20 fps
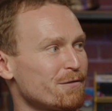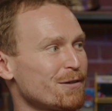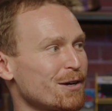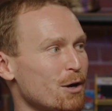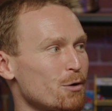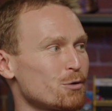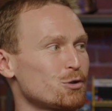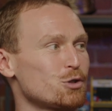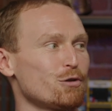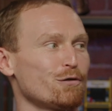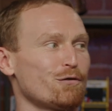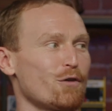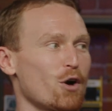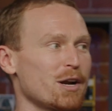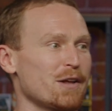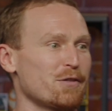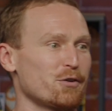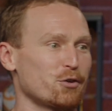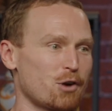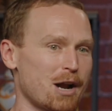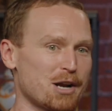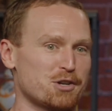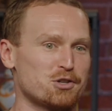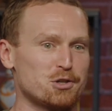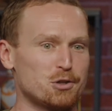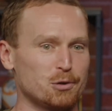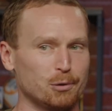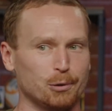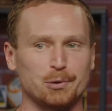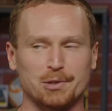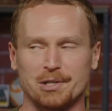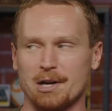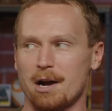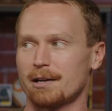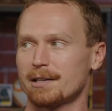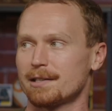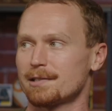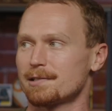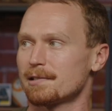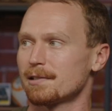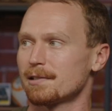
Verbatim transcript: If it goes too far in either direction, you lose an audience.